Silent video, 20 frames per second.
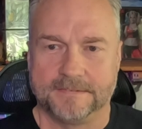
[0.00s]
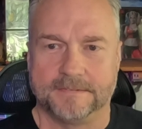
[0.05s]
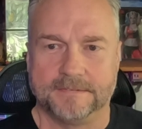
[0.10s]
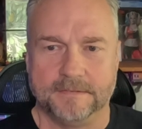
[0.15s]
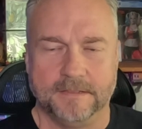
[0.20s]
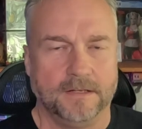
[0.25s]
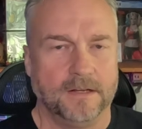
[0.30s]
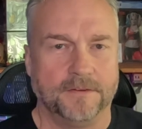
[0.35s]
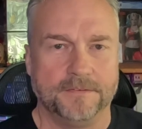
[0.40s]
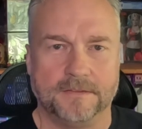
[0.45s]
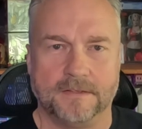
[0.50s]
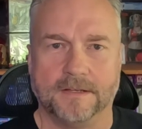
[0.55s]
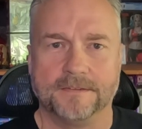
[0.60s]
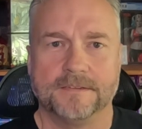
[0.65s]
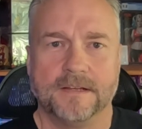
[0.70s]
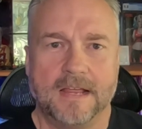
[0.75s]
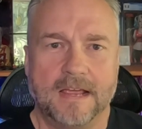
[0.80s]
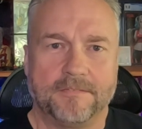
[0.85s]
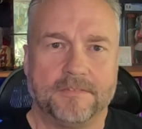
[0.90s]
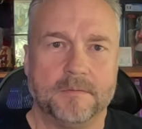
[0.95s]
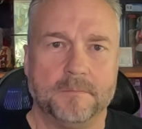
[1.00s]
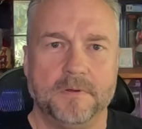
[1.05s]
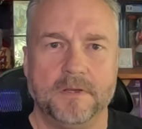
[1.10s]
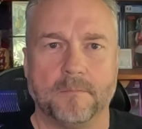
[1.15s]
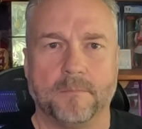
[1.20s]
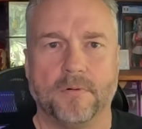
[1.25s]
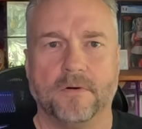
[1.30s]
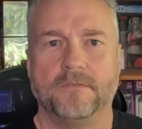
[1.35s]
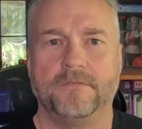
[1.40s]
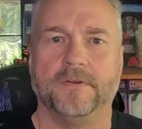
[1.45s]
You know, it doesn't have to be
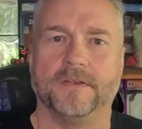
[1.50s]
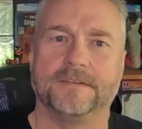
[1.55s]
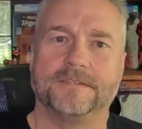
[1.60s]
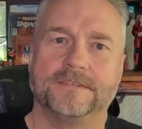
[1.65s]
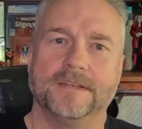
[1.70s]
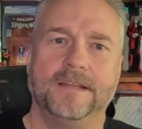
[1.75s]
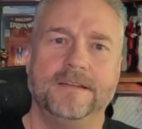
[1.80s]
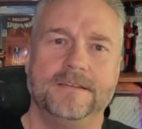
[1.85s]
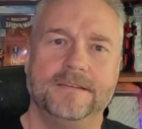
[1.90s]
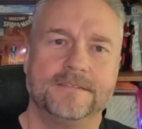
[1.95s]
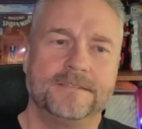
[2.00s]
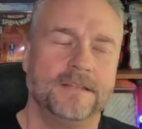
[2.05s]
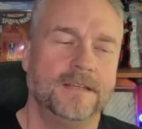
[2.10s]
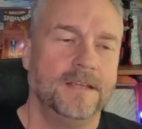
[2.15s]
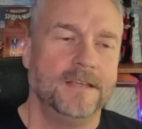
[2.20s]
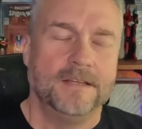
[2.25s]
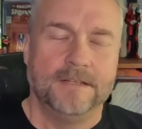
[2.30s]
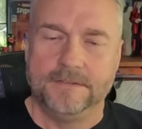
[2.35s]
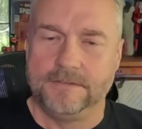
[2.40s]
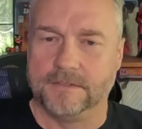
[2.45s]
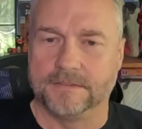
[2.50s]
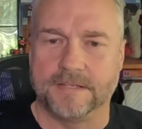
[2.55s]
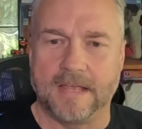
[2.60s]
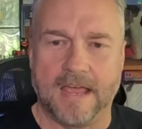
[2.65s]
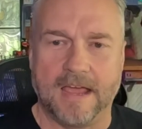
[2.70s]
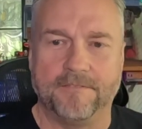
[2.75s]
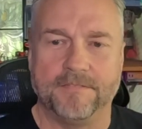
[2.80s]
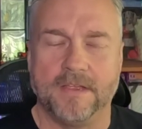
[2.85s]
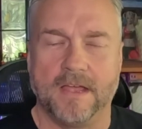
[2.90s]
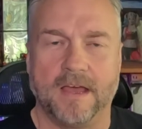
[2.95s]
a perfect sentence. Just
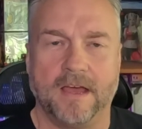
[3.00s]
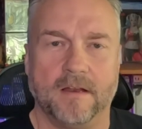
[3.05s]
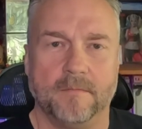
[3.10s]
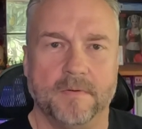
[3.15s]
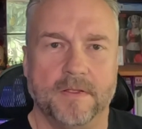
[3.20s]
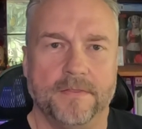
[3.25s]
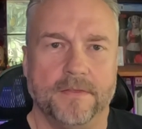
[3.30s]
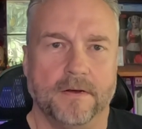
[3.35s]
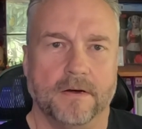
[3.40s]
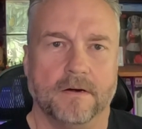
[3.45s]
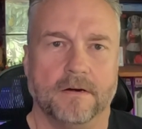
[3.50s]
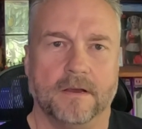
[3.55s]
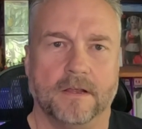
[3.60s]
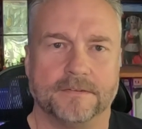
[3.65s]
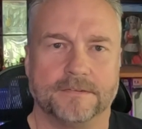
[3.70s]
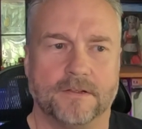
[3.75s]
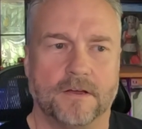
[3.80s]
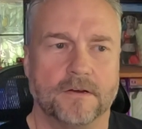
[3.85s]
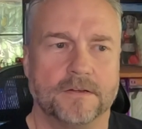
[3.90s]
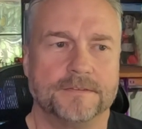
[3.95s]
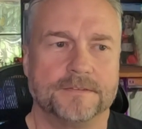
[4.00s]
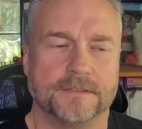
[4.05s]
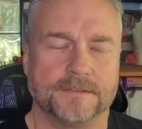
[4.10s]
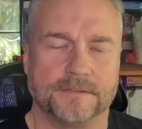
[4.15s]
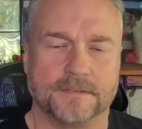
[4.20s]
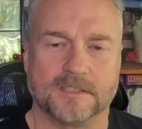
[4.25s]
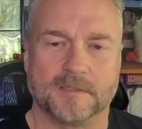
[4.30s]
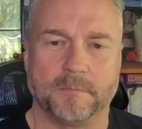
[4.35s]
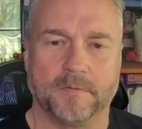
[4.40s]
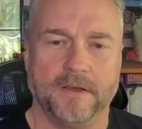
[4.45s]
have the item in there. As long as
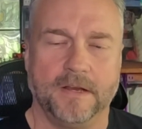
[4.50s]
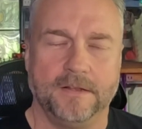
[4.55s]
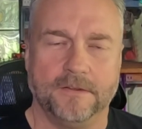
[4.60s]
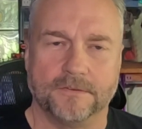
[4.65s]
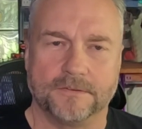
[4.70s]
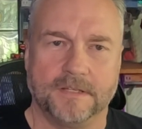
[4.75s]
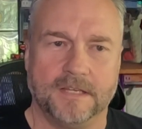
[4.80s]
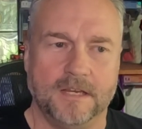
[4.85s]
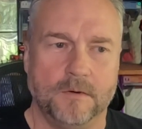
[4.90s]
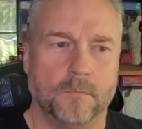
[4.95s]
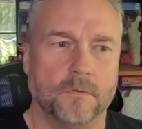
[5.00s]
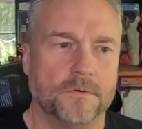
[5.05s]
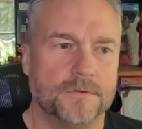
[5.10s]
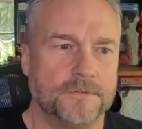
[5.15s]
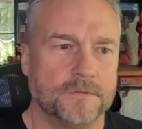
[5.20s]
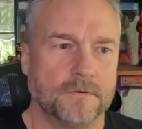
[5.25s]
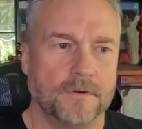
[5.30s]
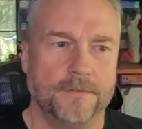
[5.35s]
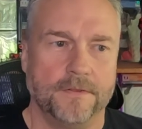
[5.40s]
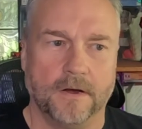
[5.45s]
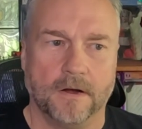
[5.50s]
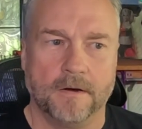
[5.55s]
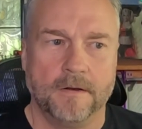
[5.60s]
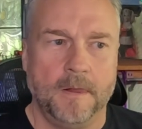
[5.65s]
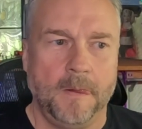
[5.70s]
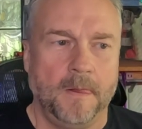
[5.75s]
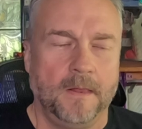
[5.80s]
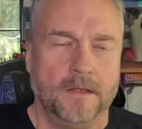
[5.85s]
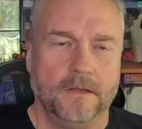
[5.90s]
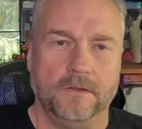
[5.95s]
it's explained, those keywords are in there,
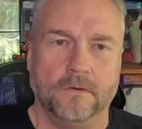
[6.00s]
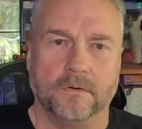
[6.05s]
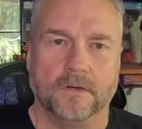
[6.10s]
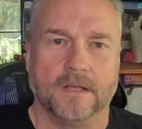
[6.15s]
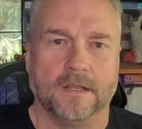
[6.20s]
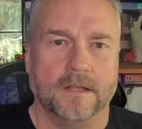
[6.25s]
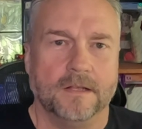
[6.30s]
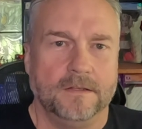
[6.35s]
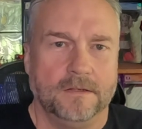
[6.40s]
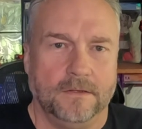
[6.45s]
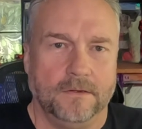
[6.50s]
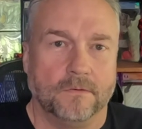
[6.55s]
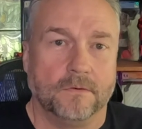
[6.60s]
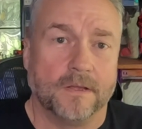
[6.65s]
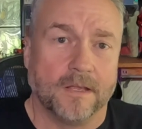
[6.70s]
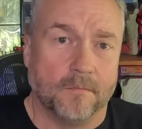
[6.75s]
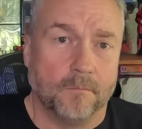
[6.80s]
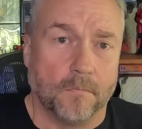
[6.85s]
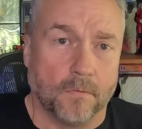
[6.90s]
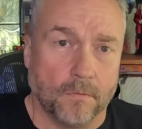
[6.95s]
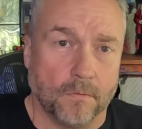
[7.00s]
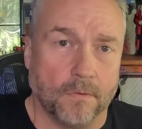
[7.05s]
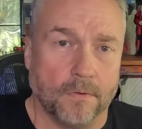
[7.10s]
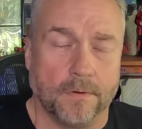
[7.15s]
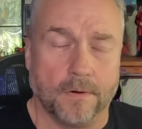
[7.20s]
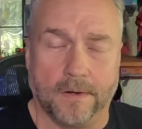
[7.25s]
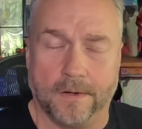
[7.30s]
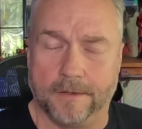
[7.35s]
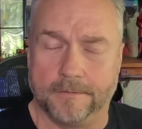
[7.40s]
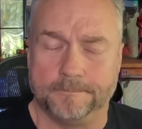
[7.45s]
you'll get
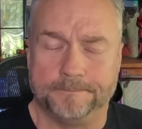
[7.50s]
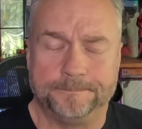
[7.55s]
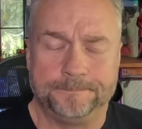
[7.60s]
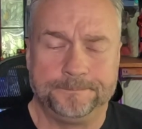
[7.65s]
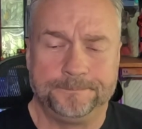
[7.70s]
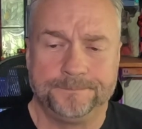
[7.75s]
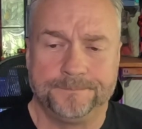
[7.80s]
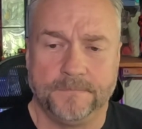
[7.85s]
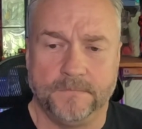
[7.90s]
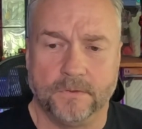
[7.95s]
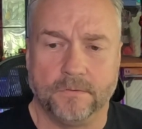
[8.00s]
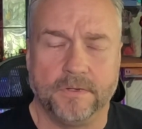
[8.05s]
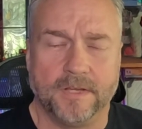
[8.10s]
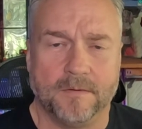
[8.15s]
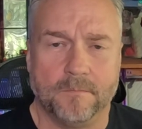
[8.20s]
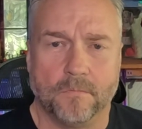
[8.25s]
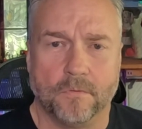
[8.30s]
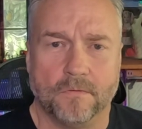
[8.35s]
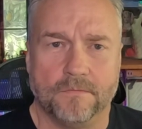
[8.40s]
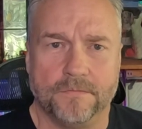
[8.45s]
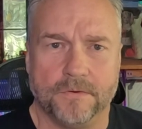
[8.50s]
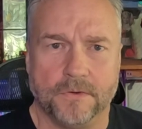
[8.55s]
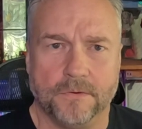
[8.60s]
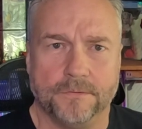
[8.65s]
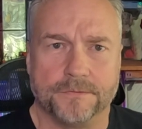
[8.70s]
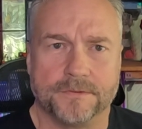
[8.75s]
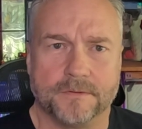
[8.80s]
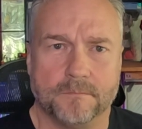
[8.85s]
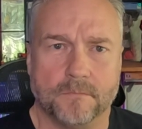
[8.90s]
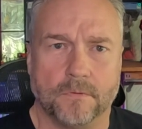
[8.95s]
more
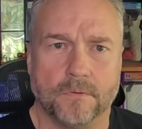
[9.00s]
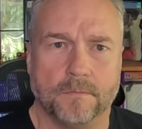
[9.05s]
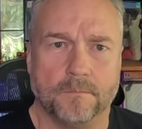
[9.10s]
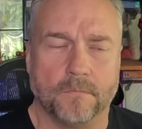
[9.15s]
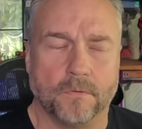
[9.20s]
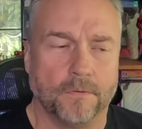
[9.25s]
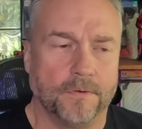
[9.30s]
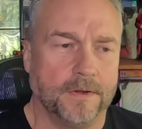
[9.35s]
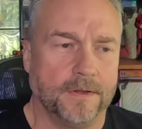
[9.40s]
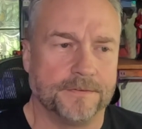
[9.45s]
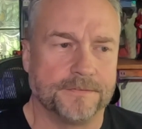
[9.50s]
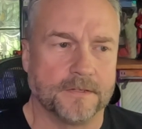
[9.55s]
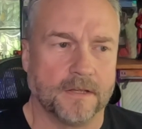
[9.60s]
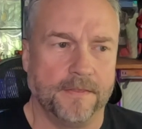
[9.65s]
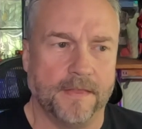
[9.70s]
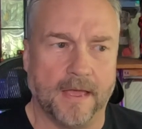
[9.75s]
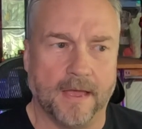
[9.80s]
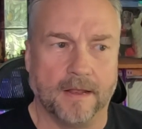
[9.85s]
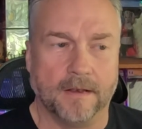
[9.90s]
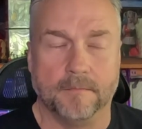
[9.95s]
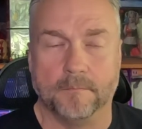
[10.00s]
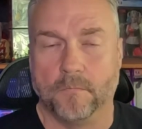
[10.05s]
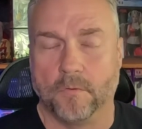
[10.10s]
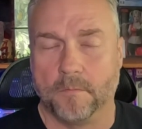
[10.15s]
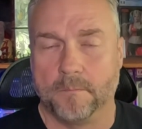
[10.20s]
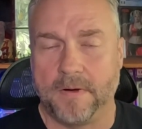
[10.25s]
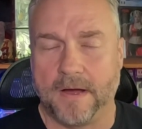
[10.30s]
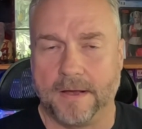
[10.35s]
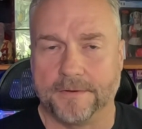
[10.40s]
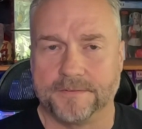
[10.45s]
views and more hits on that, and
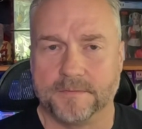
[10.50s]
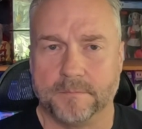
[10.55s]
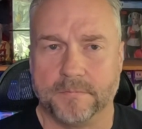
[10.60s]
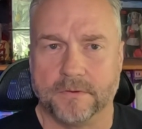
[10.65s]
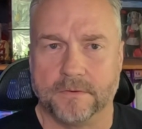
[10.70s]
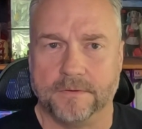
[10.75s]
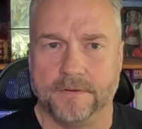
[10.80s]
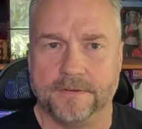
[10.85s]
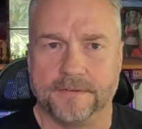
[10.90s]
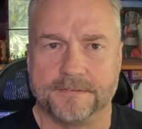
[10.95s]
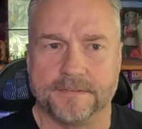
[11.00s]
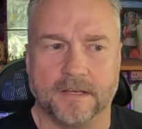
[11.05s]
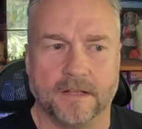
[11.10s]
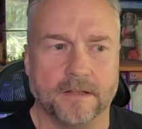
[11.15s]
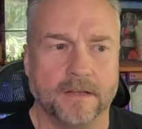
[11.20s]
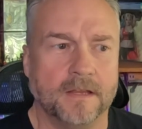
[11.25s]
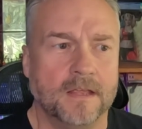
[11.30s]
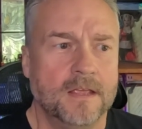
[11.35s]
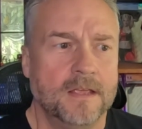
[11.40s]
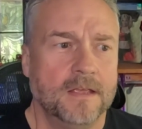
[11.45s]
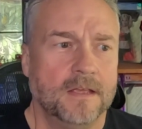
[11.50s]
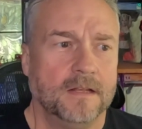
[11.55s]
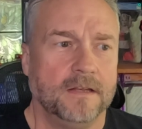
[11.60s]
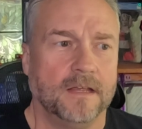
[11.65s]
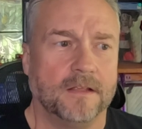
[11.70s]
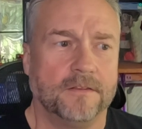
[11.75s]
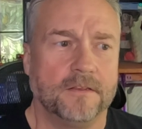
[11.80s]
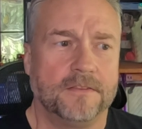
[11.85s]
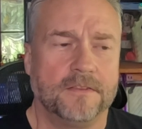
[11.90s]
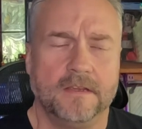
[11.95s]
more possibility of selling.
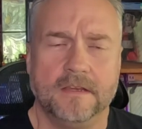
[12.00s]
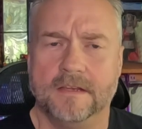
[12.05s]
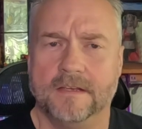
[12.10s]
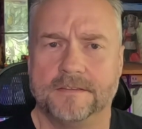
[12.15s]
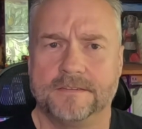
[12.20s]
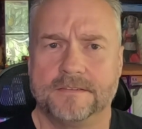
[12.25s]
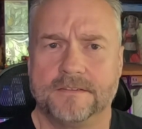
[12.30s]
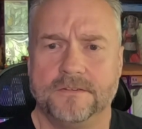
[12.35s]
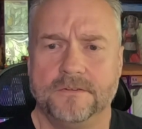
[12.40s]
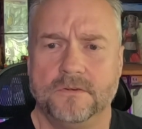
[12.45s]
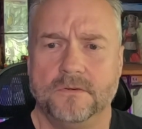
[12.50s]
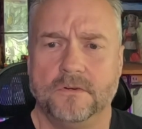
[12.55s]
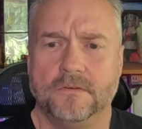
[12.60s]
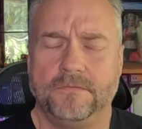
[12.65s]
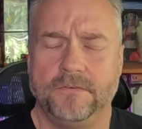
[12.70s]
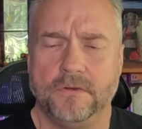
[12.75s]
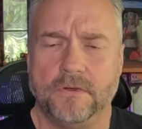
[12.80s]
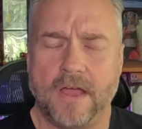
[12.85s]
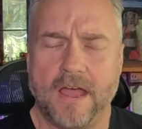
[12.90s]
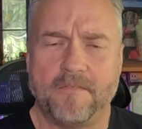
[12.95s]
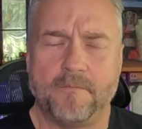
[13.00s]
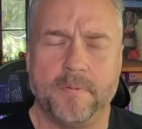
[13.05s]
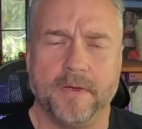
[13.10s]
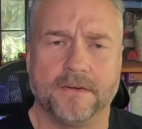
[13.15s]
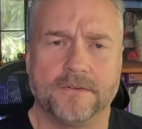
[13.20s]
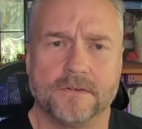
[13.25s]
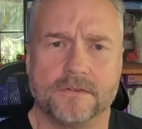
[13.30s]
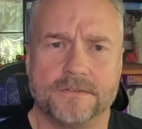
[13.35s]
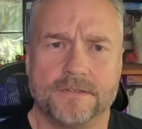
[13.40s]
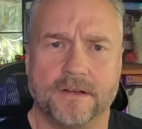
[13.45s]
The other thing is too, if you have
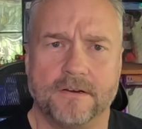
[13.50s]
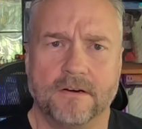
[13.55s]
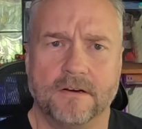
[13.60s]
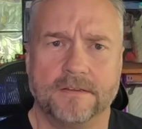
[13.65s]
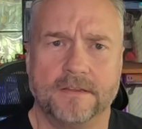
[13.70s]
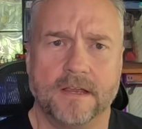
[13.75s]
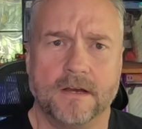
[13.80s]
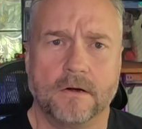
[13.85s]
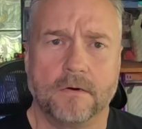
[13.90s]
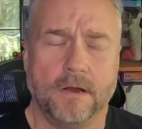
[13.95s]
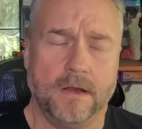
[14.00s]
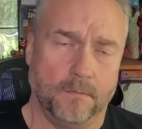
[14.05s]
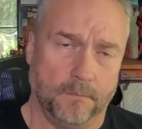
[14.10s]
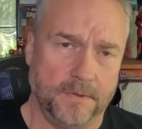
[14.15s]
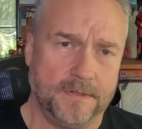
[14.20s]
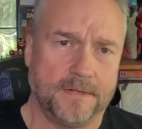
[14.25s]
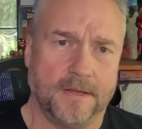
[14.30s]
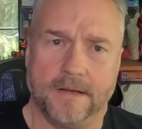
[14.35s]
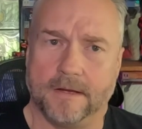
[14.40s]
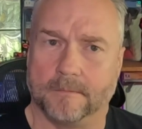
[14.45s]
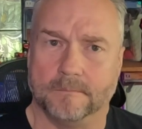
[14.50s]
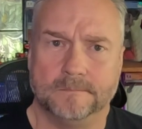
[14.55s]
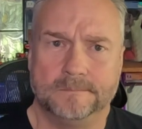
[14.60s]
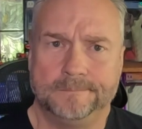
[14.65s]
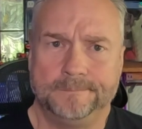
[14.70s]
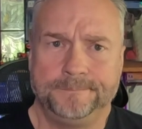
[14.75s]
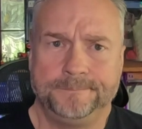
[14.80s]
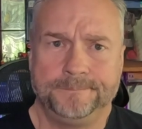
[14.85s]
pictures that aren't that great, retake them.